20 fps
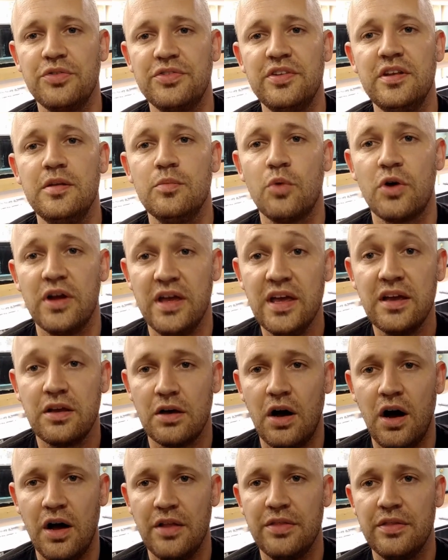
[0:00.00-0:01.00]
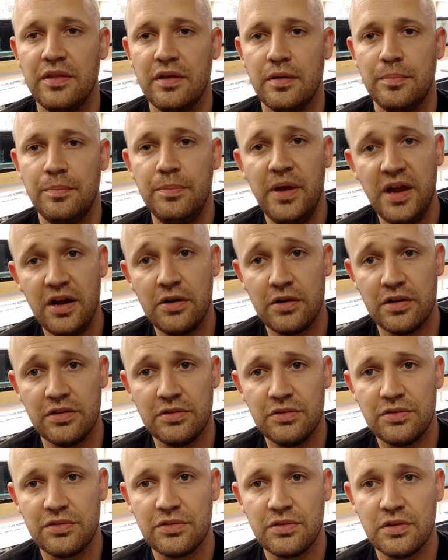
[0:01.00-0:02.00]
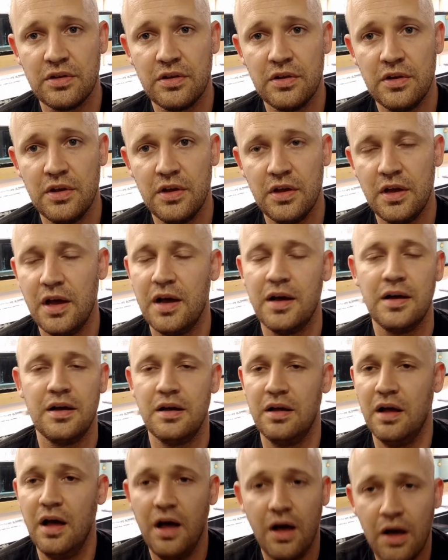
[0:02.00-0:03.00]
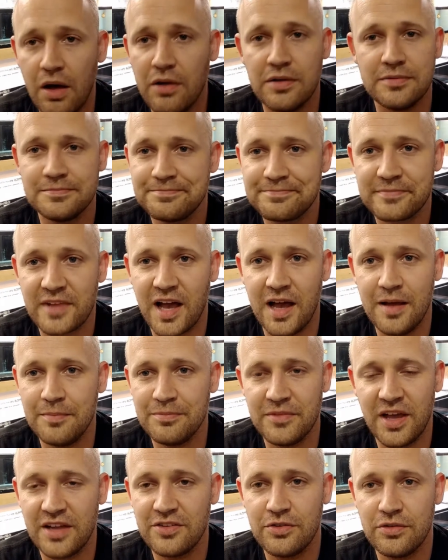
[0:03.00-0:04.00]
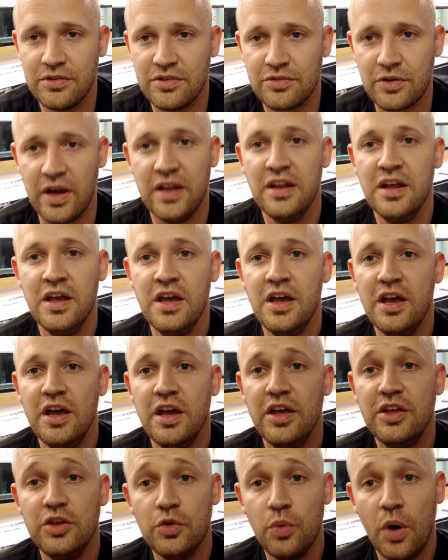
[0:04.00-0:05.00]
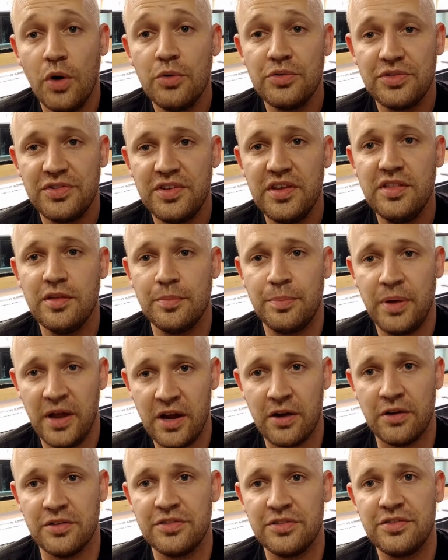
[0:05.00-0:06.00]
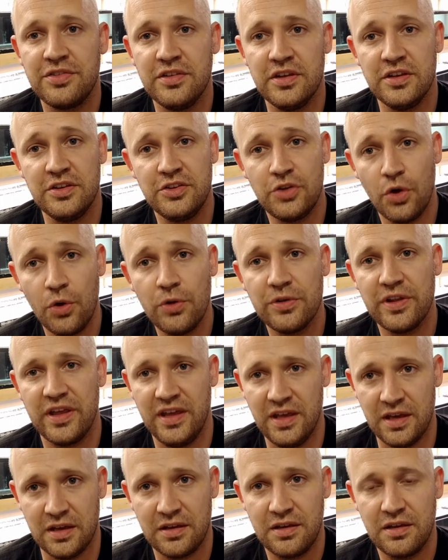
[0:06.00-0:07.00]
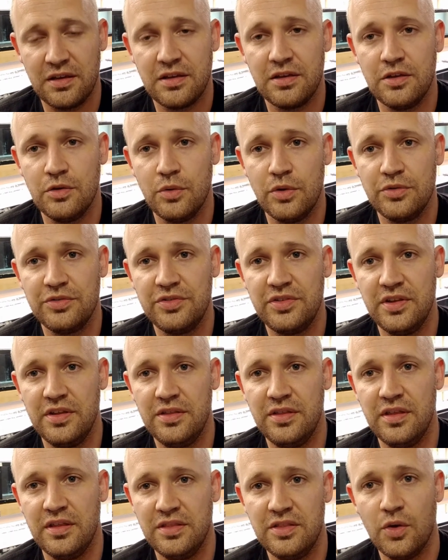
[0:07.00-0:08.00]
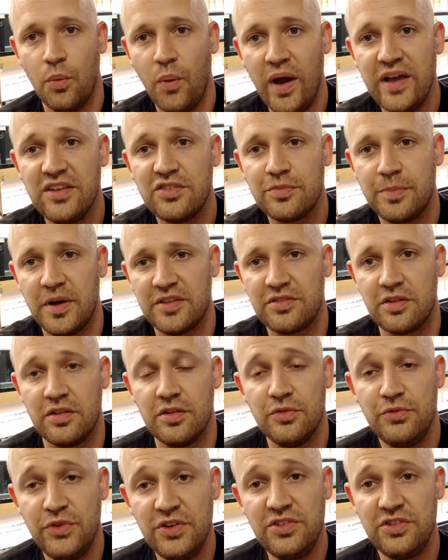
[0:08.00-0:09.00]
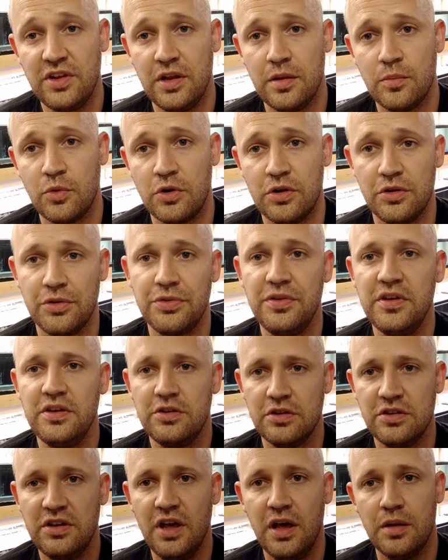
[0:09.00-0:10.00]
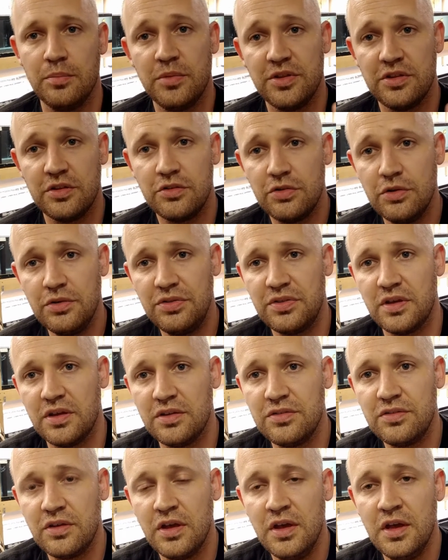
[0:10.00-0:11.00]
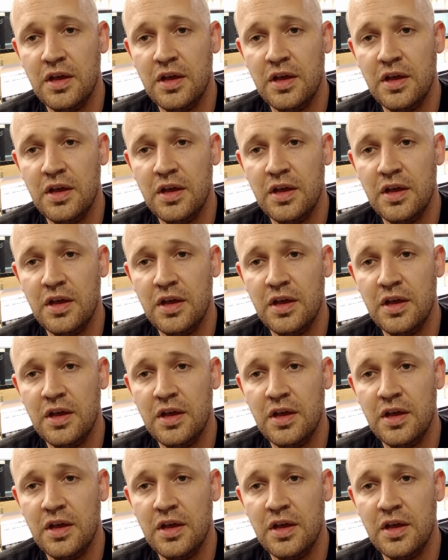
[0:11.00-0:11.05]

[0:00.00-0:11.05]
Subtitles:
any more ick on the parents. Oh, I'm not doing this right. You won't see the parents, the adult ick. You won't see the white spots on the fish anymore, and you'll think you're done. But the truth is,